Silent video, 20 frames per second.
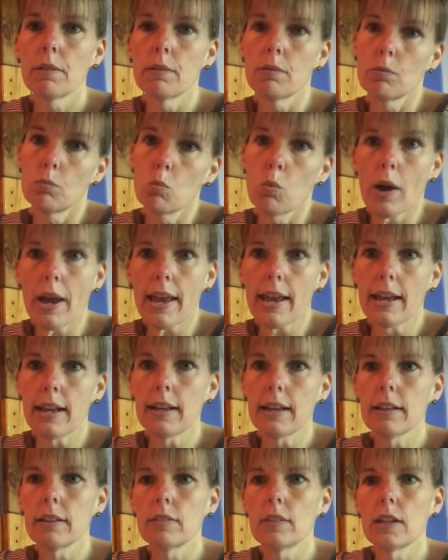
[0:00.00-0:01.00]

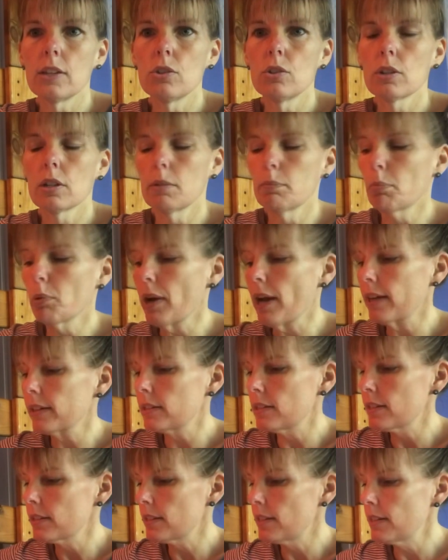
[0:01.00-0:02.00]
way that you can
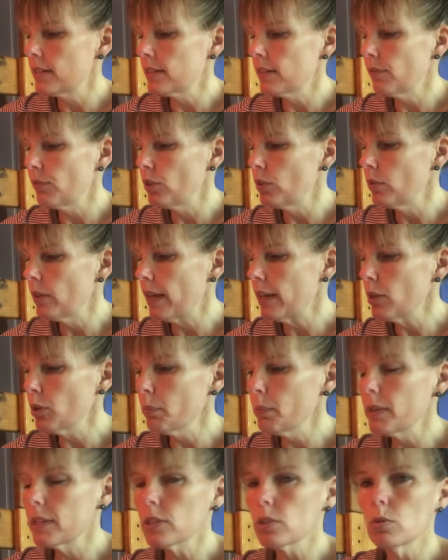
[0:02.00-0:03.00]
practice is if you lay your
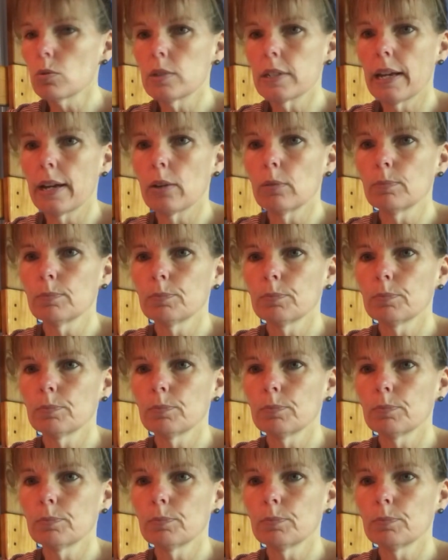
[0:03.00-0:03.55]
pencil down,